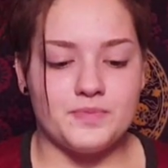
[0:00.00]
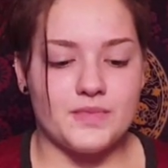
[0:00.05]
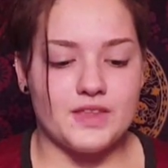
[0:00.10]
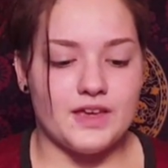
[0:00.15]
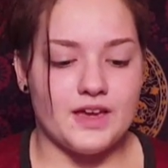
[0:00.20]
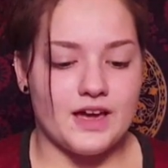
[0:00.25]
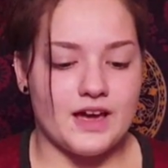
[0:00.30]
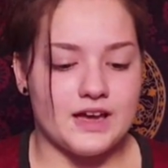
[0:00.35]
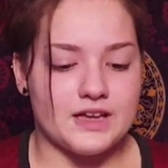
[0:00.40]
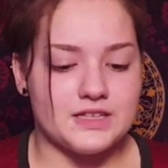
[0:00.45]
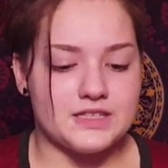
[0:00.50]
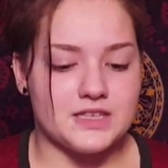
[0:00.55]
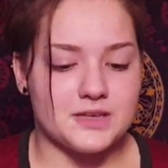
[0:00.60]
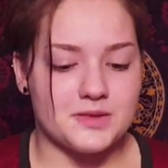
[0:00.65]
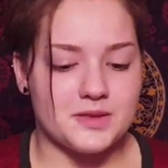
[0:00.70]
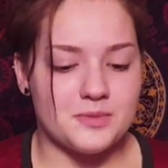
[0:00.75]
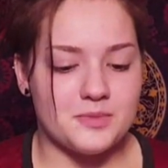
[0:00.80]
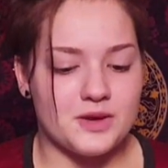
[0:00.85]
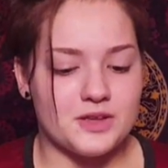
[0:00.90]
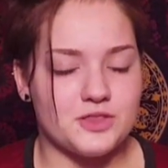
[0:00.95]
it has
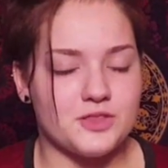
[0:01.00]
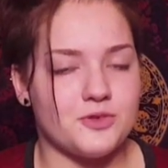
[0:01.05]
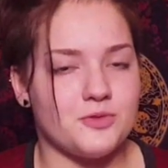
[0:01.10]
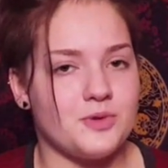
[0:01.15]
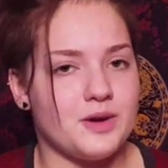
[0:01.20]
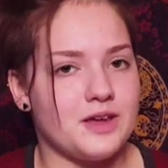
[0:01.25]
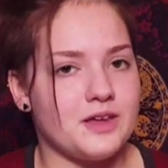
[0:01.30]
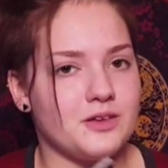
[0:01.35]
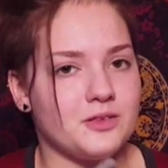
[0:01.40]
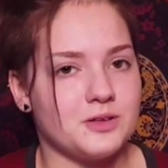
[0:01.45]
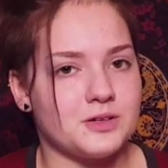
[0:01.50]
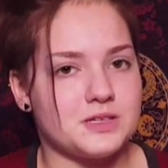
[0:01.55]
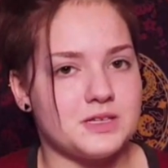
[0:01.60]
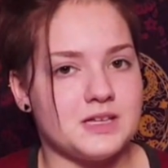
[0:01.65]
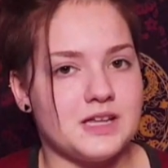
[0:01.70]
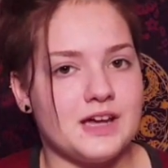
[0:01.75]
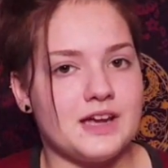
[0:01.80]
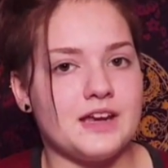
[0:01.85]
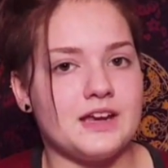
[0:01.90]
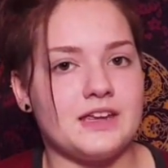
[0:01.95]
Something About the Way You Look
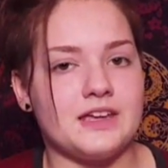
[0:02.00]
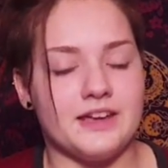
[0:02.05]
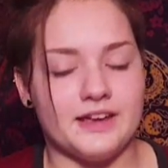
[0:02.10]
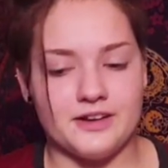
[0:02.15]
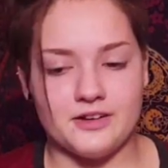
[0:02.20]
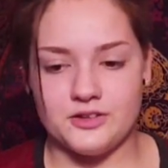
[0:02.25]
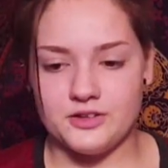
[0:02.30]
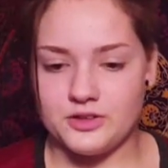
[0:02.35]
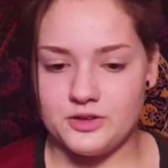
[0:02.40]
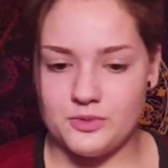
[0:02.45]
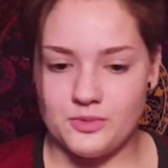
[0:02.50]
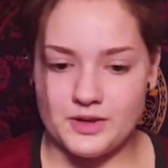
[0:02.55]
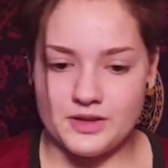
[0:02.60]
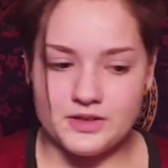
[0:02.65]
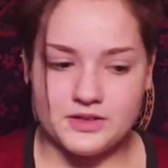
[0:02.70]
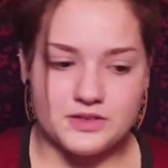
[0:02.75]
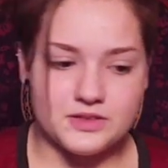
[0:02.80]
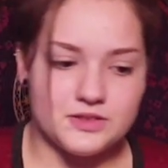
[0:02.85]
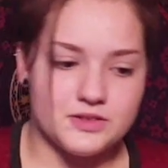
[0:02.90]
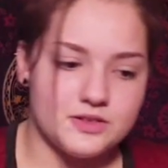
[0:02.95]
Tonight and Candle in the
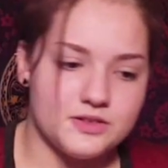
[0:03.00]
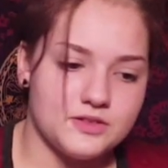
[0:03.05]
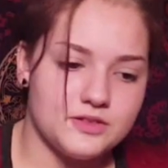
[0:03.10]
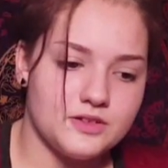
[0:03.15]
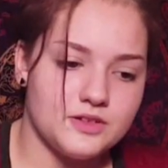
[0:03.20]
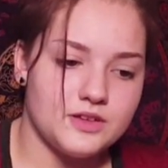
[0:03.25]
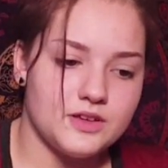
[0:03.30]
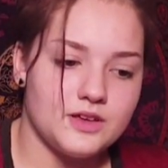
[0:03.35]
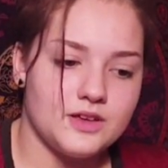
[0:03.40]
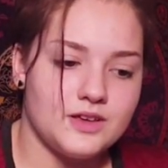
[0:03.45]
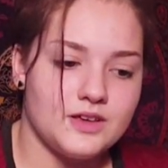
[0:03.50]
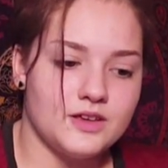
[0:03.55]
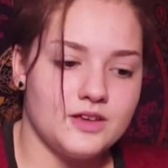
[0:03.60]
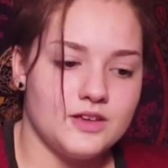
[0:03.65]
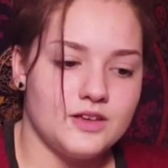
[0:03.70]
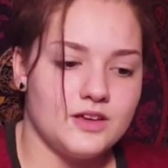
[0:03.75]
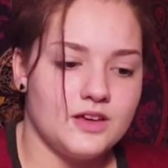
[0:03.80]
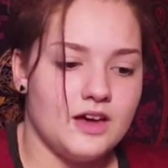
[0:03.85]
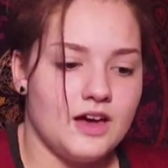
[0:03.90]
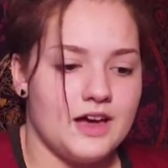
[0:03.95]
Wind.
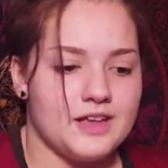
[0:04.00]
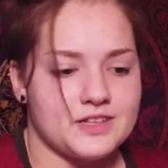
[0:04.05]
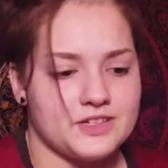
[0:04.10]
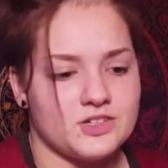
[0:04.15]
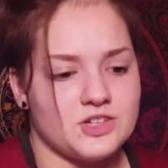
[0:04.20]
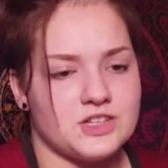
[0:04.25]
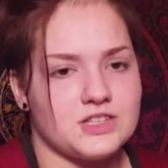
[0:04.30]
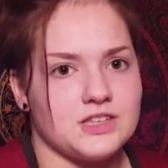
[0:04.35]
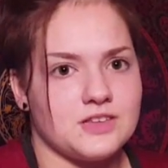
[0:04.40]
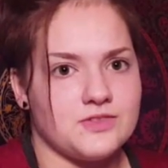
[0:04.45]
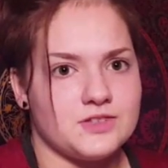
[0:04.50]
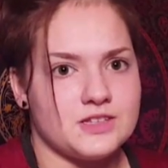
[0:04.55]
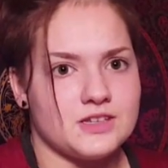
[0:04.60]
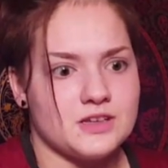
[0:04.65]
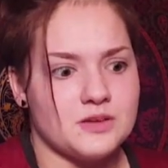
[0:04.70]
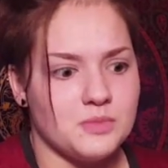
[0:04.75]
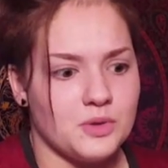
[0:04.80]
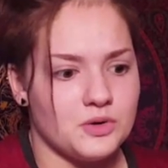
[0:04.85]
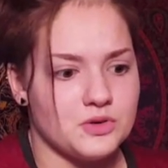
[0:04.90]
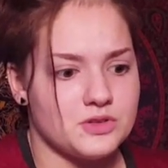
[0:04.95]
I suggest
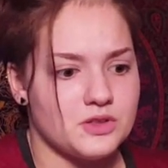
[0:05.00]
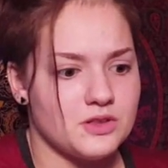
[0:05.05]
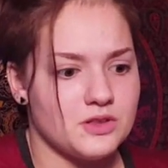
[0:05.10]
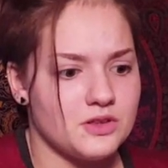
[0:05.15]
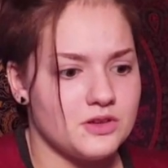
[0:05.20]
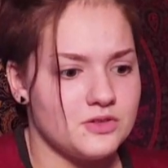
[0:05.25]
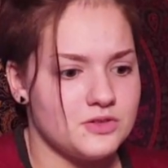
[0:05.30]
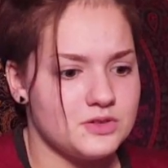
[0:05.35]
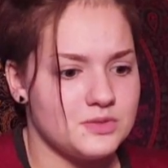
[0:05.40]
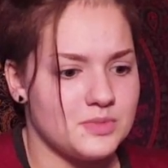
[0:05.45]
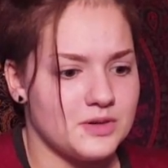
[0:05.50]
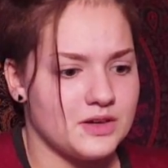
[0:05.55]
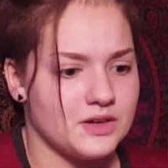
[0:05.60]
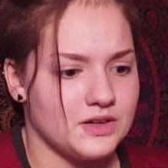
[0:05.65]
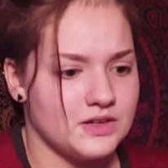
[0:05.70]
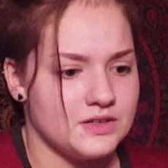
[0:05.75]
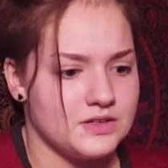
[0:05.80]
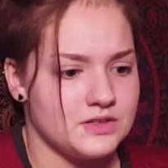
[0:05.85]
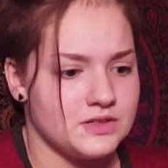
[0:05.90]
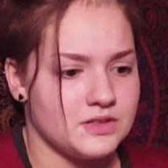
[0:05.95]
listening to both of those
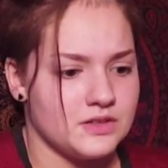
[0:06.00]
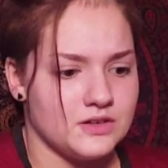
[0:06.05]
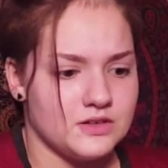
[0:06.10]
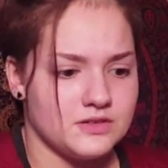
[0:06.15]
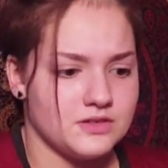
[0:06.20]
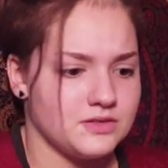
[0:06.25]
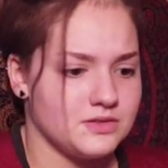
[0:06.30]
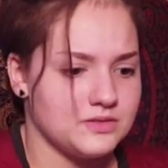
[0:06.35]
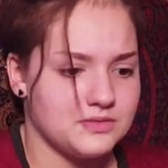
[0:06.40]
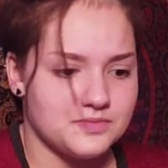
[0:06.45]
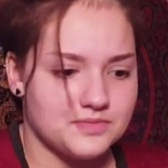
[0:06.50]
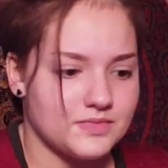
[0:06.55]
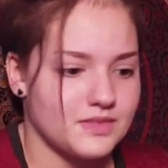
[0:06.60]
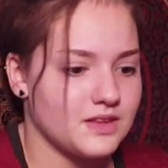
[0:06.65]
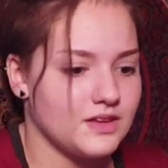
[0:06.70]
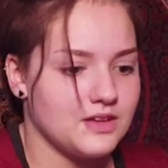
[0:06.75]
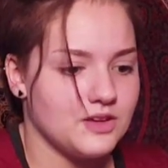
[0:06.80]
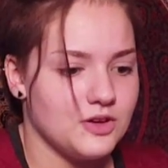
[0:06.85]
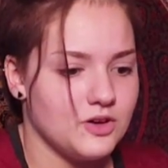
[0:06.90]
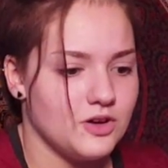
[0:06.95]
because,
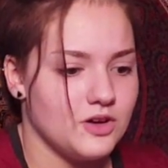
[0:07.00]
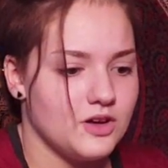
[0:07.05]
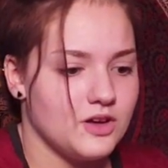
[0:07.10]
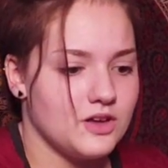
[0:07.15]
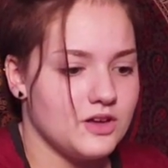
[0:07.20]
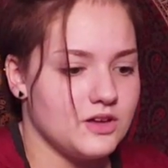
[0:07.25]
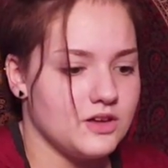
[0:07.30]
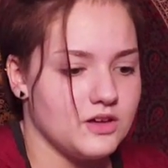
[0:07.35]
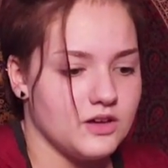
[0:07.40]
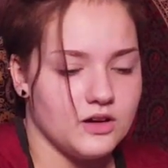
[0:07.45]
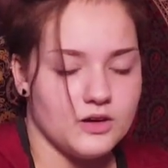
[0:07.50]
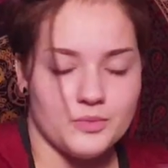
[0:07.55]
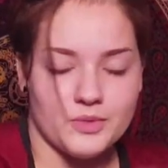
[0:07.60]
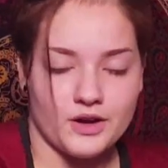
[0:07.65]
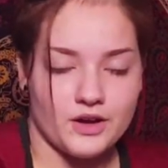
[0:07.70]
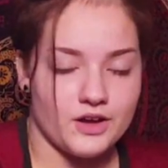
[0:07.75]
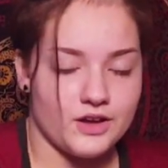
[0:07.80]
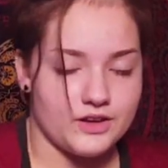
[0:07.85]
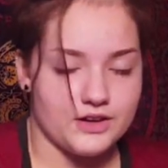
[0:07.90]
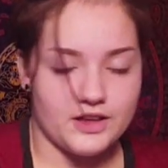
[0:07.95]
oh my
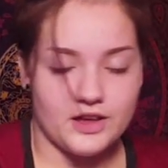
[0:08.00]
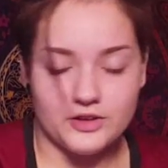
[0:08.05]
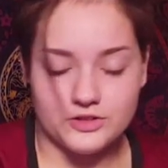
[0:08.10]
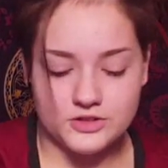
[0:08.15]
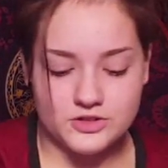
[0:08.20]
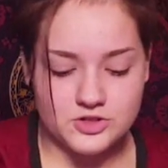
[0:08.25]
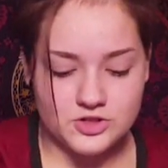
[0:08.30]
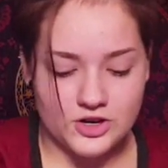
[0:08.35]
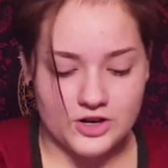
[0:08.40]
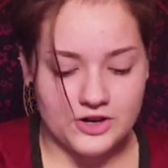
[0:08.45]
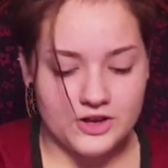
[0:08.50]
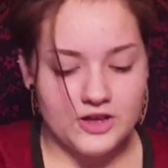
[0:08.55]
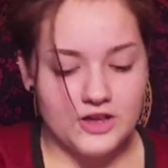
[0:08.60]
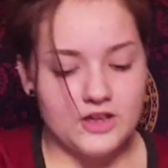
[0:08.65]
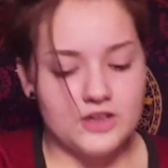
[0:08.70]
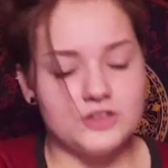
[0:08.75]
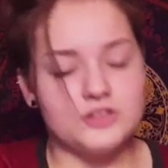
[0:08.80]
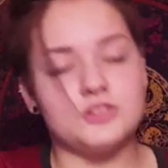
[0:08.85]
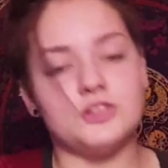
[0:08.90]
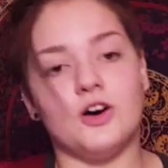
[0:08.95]
god, Elton John.
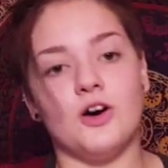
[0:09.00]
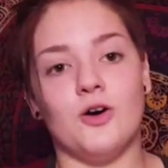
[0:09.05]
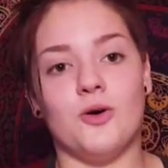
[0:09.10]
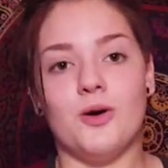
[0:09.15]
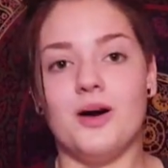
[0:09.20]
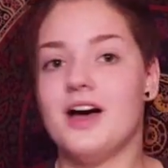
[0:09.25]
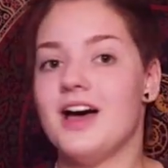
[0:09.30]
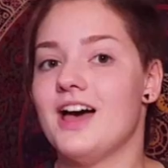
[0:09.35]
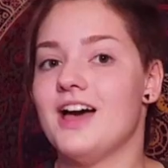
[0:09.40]
So,